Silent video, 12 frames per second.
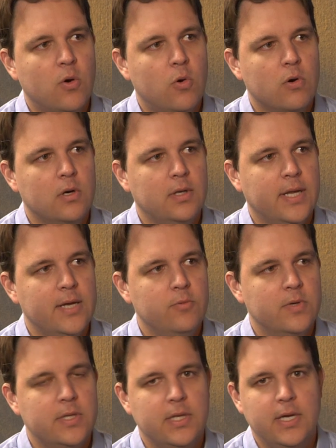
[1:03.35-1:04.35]
correlate
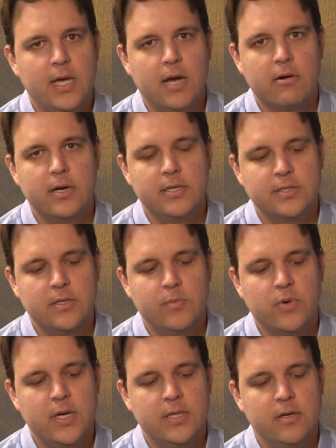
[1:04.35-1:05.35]
with the areas of the
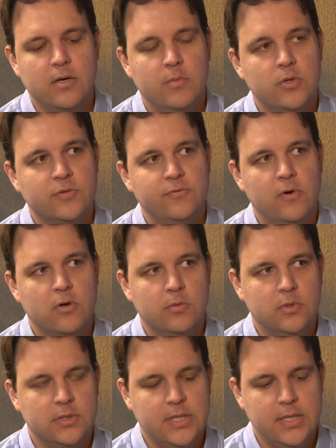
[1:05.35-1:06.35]
brain that are most
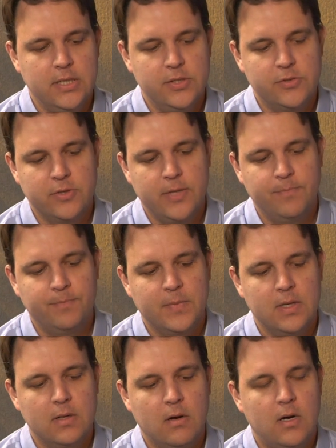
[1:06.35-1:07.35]
vulnerable to injury.
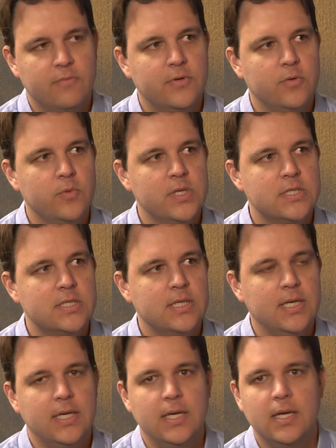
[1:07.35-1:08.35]
And often we
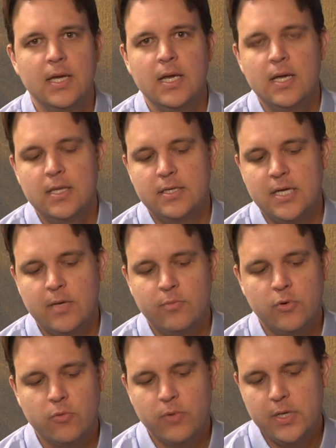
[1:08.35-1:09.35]
see the
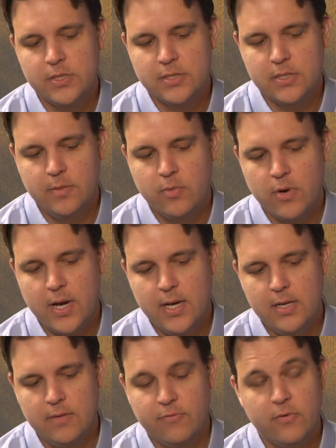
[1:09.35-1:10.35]
temporal regions of the
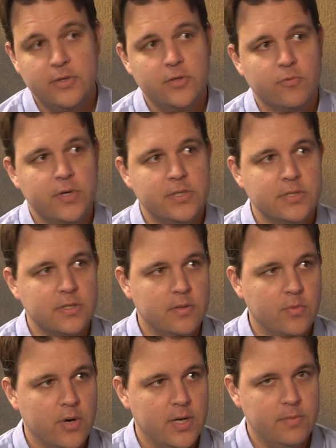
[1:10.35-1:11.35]
brain and the frontal regions of the
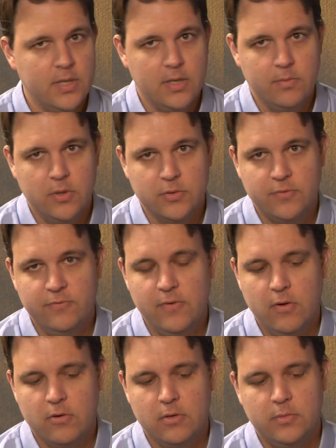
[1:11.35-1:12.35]
brain being most
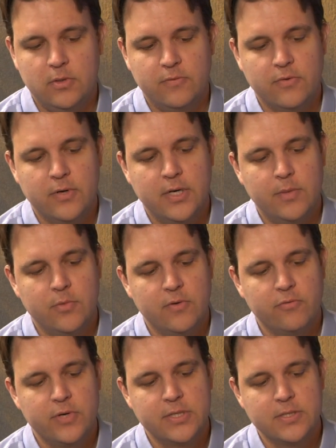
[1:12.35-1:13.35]
vulnerable for a number
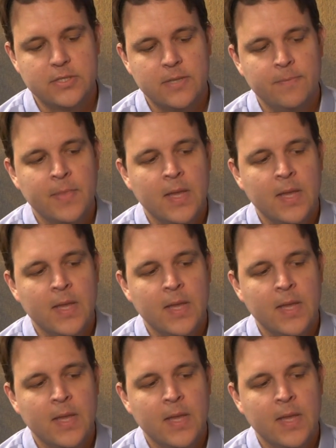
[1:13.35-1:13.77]
of reasons.